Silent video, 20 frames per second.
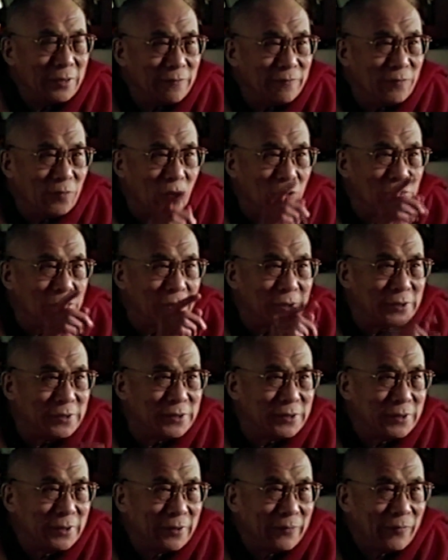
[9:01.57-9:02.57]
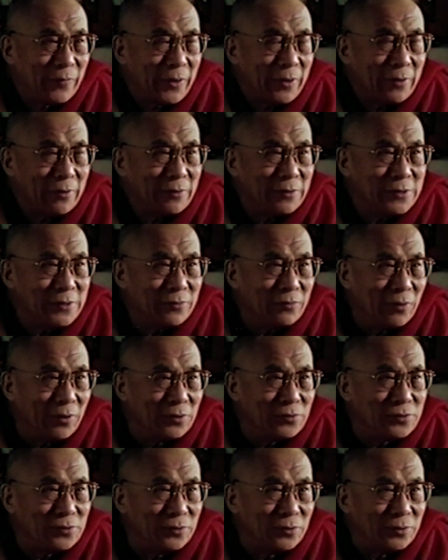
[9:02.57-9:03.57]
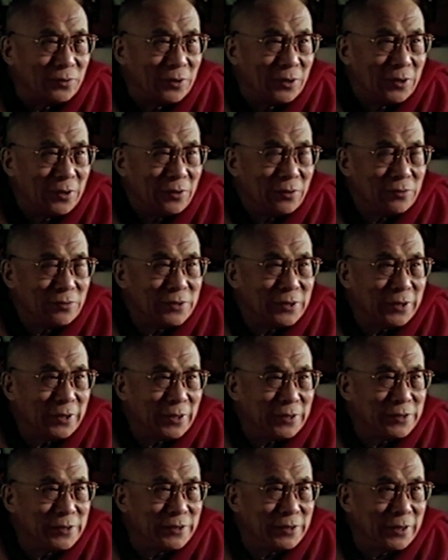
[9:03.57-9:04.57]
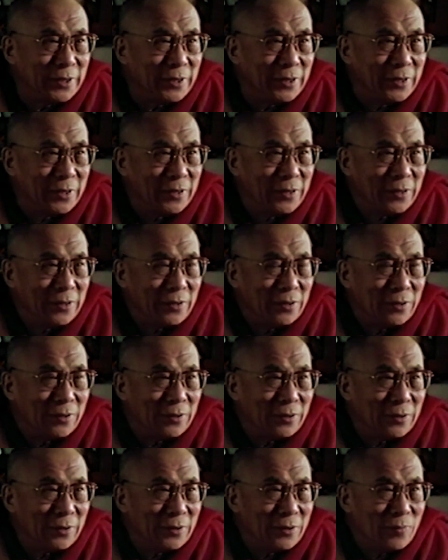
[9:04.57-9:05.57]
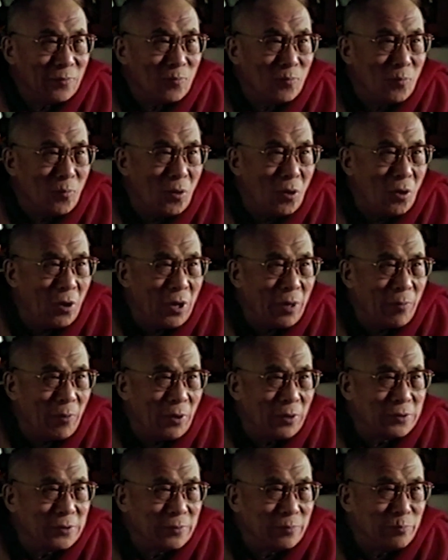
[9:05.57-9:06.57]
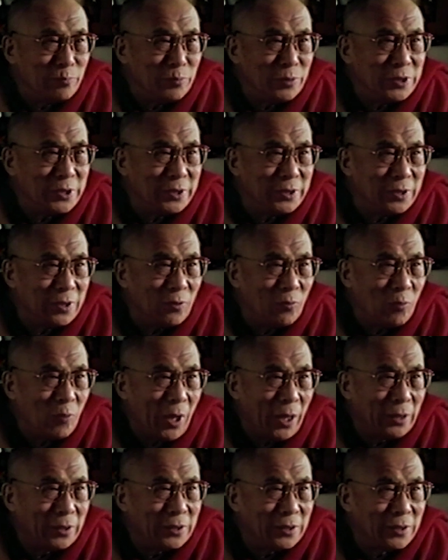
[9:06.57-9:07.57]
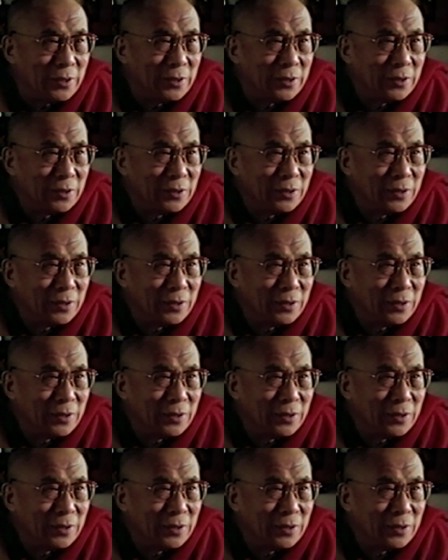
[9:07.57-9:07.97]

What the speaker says: The voters, also consider more about material wealth.